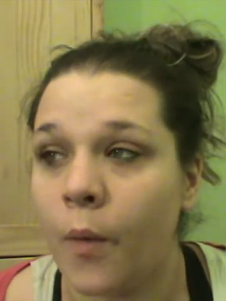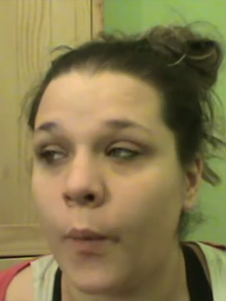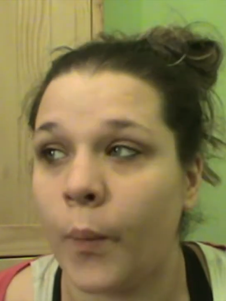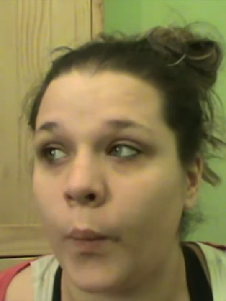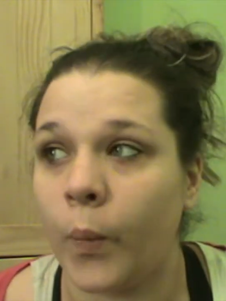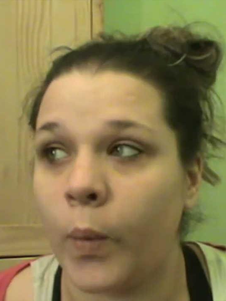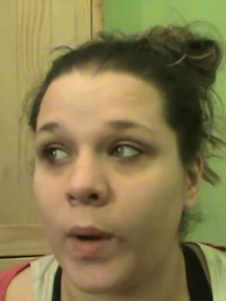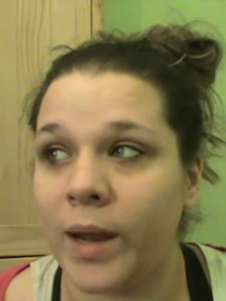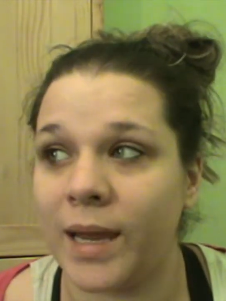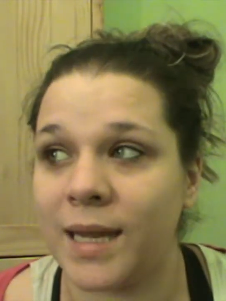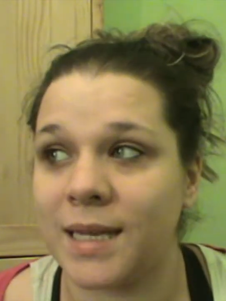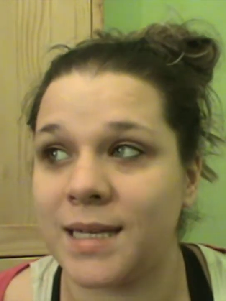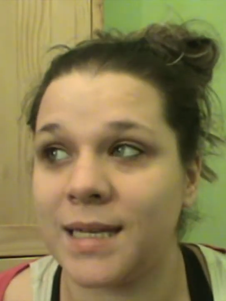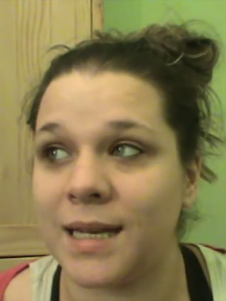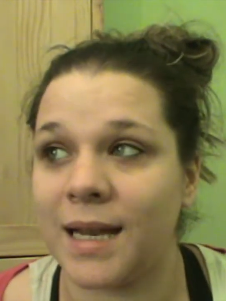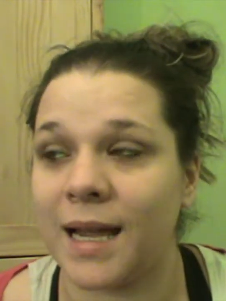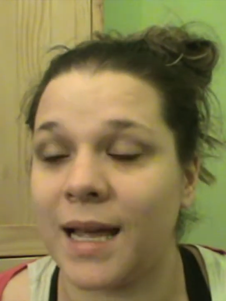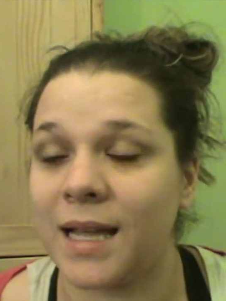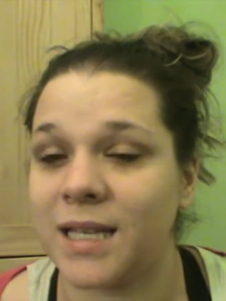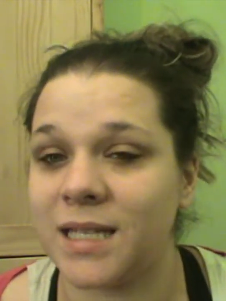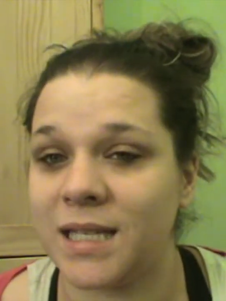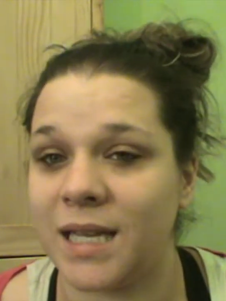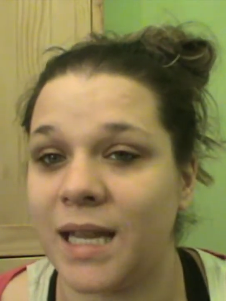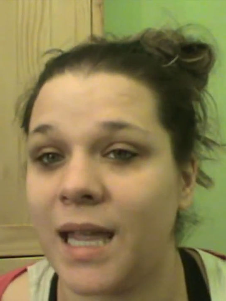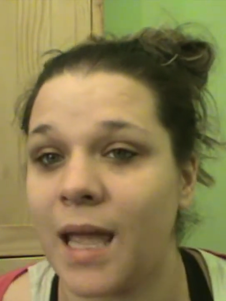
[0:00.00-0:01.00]
We didn't
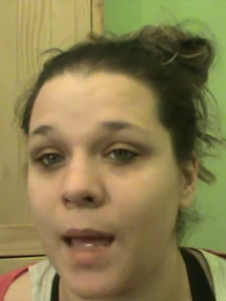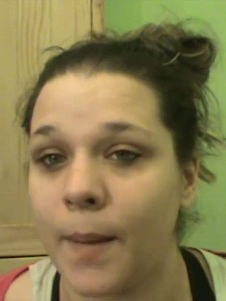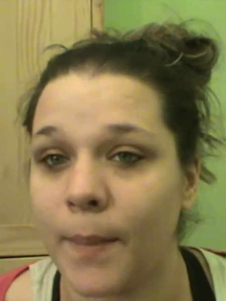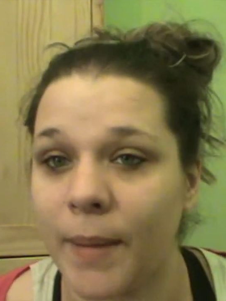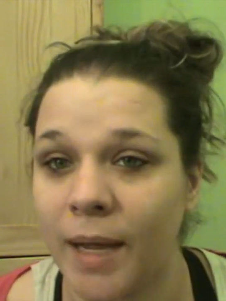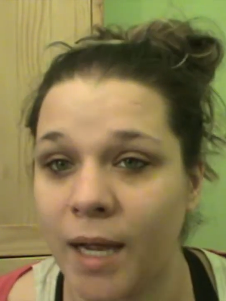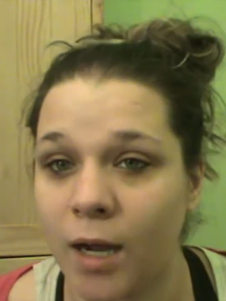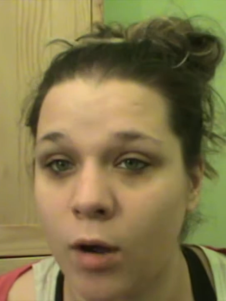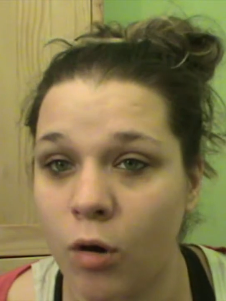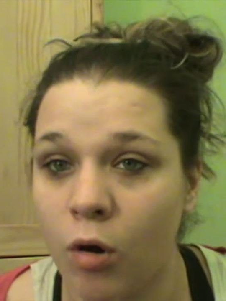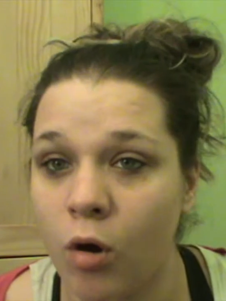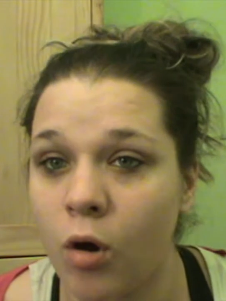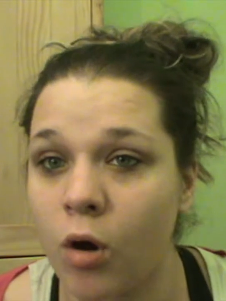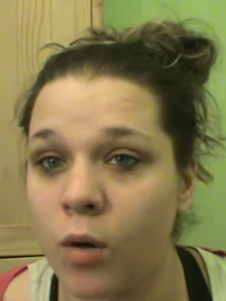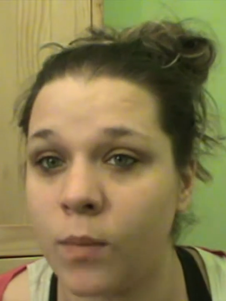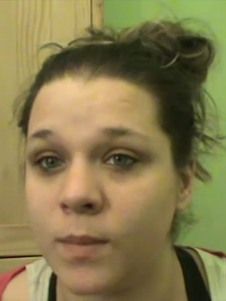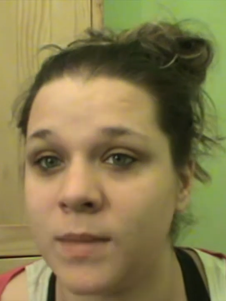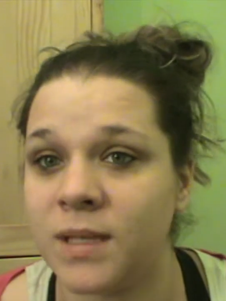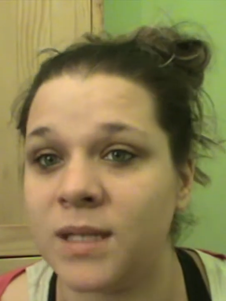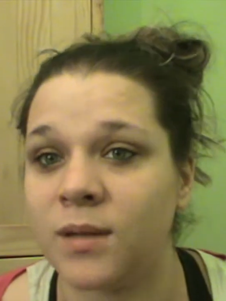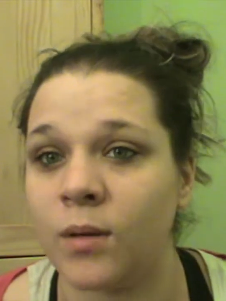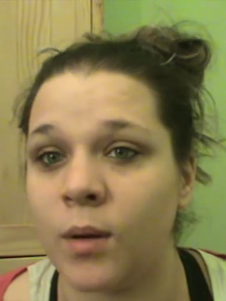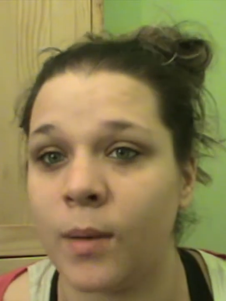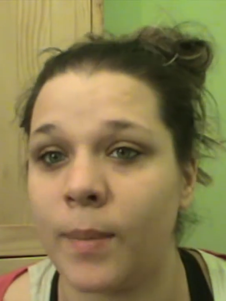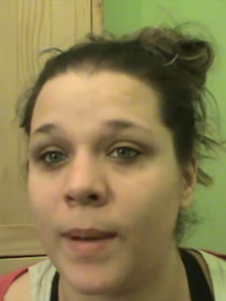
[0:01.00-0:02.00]
actually get back home
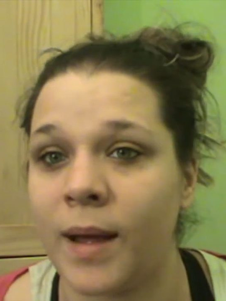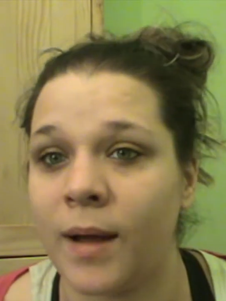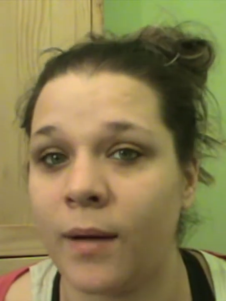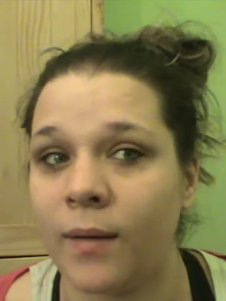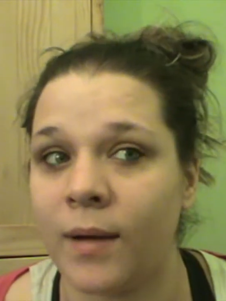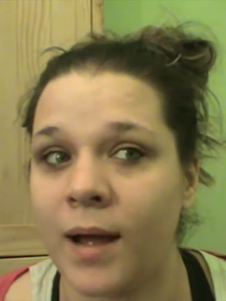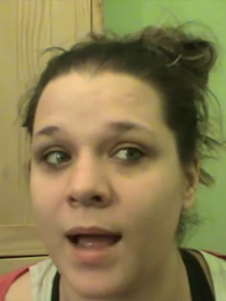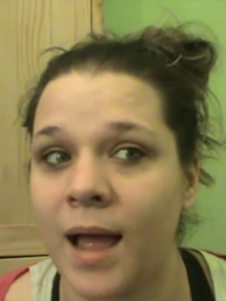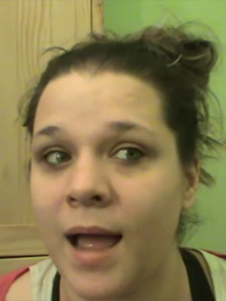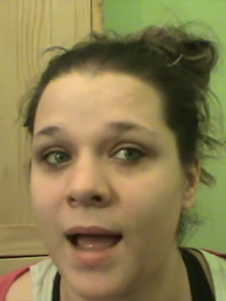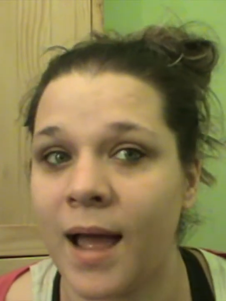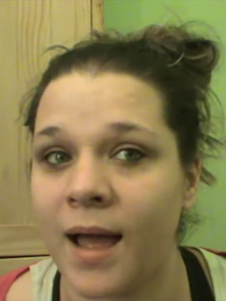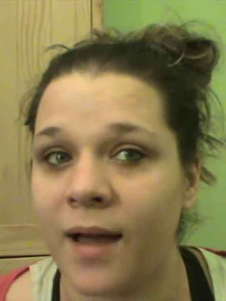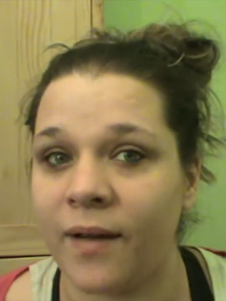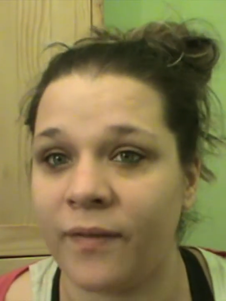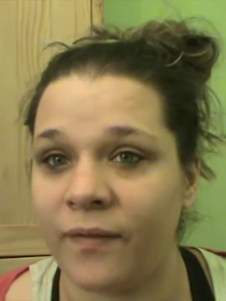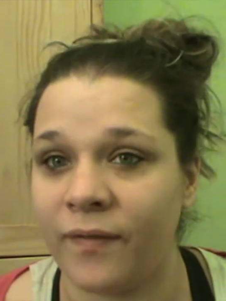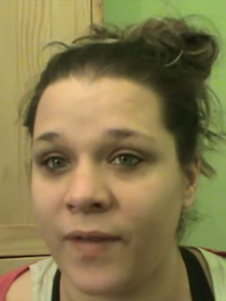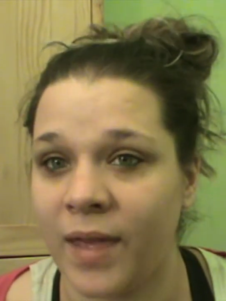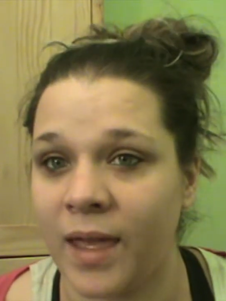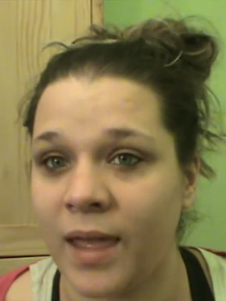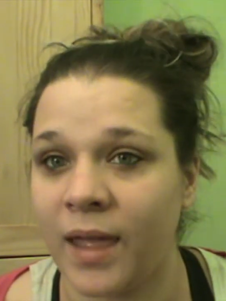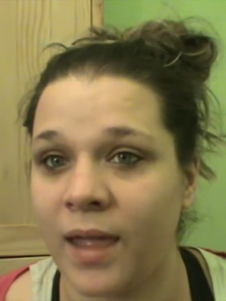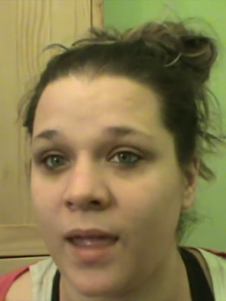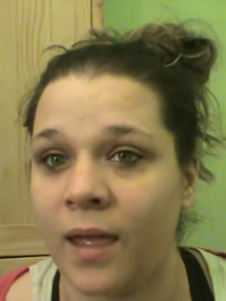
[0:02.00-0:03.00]
till about
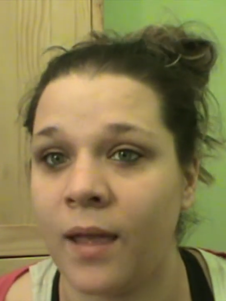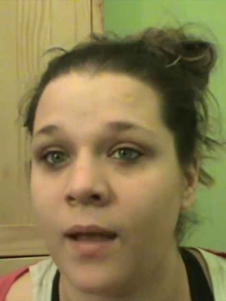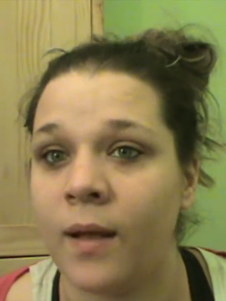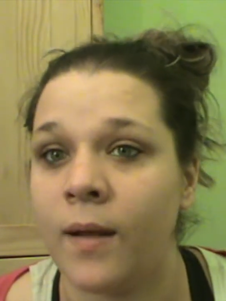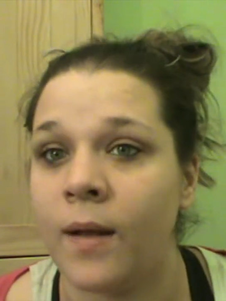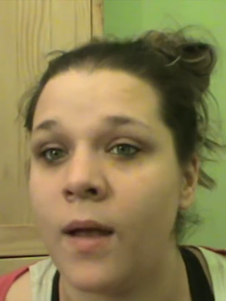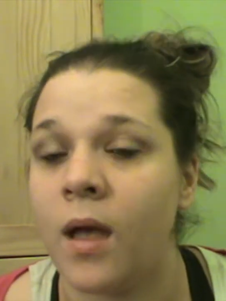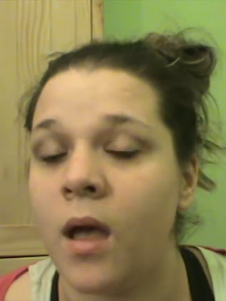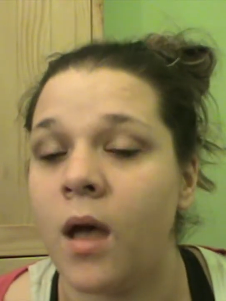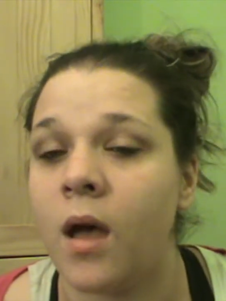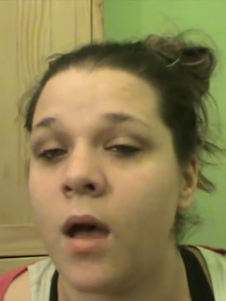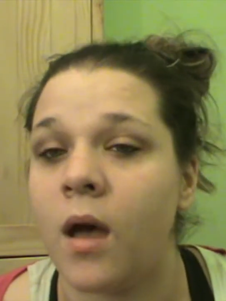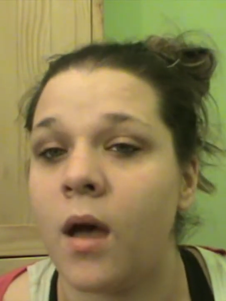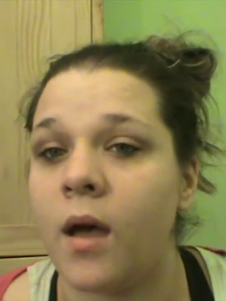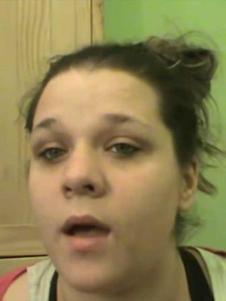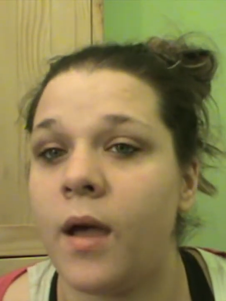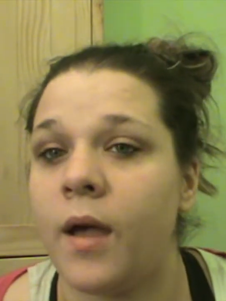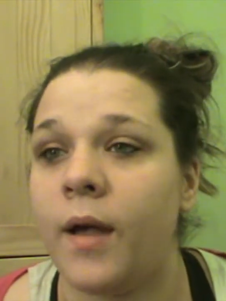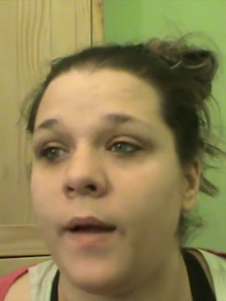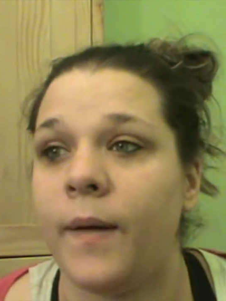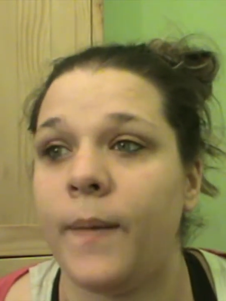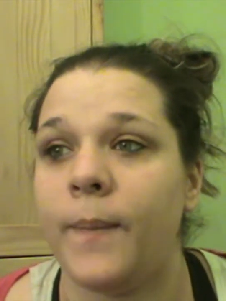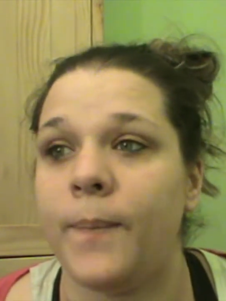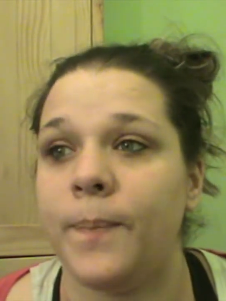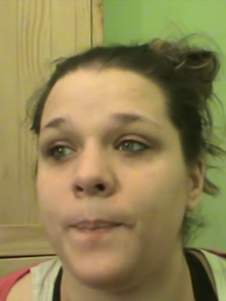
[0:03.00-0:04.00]

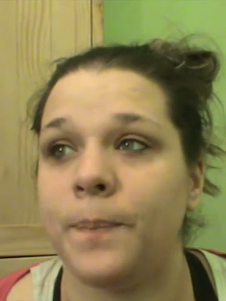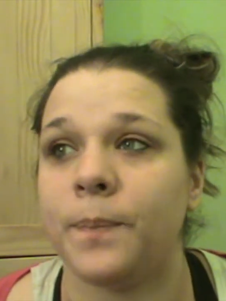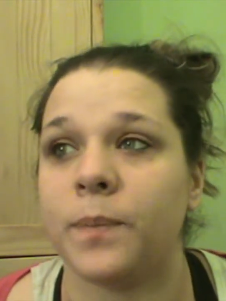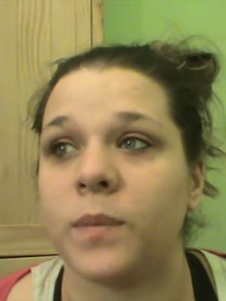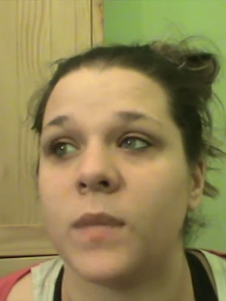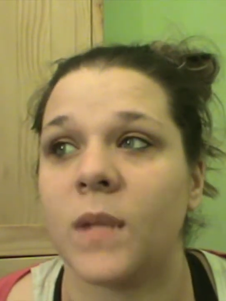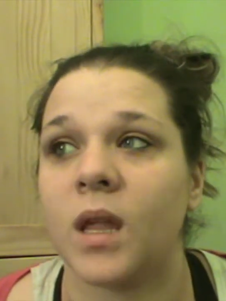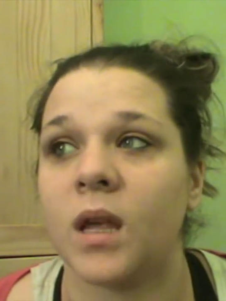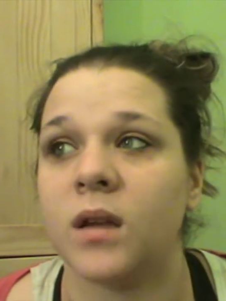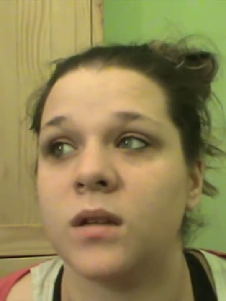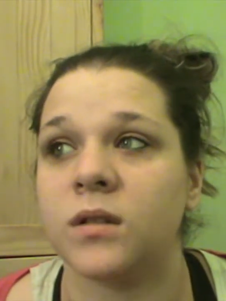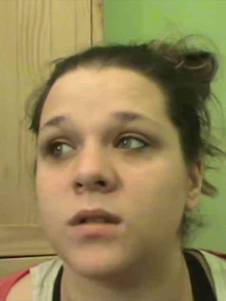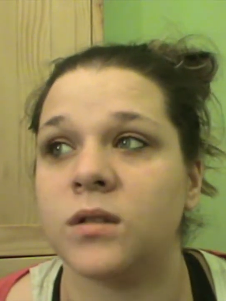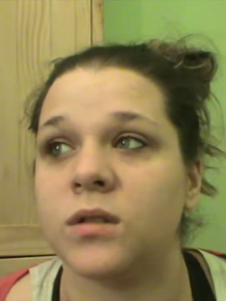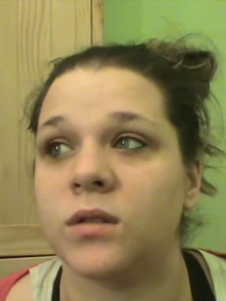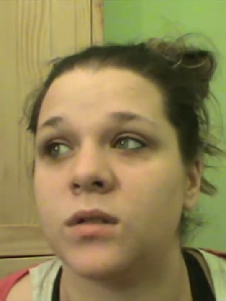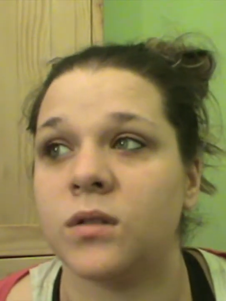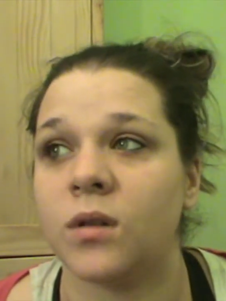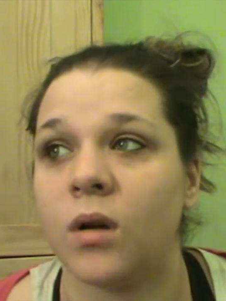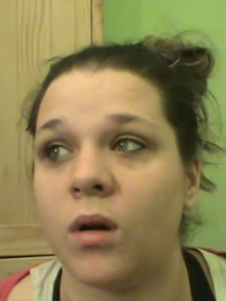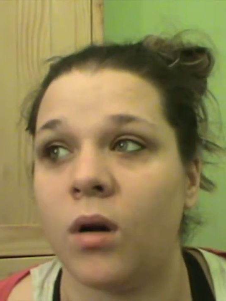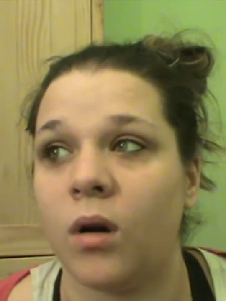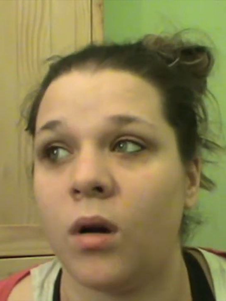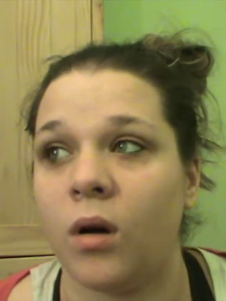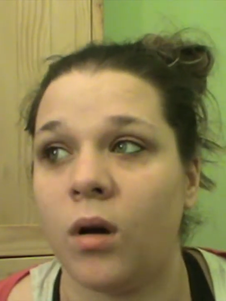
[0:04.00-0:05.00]
8:30.
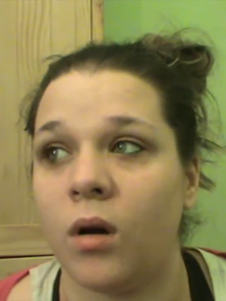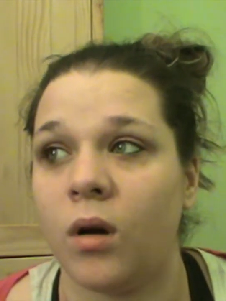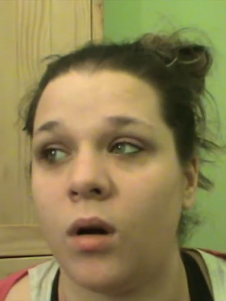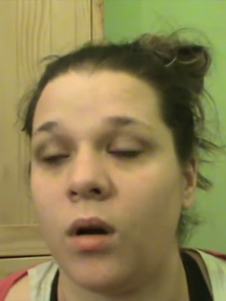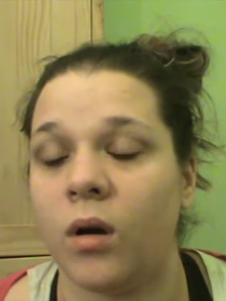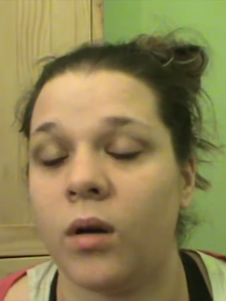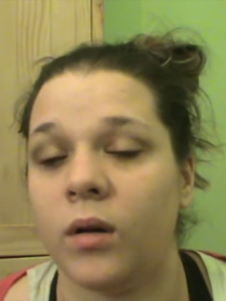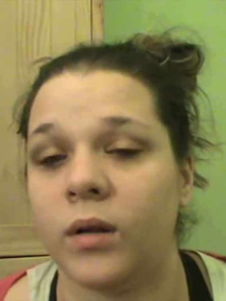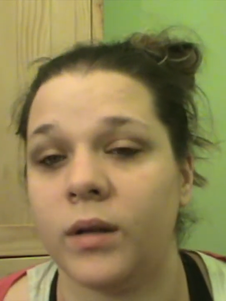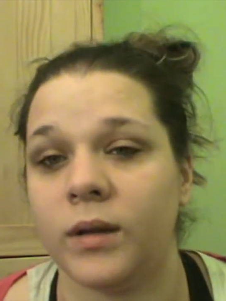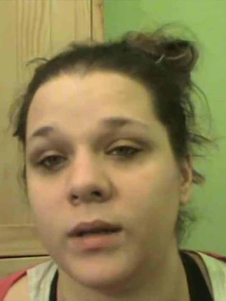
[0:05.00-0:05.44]
So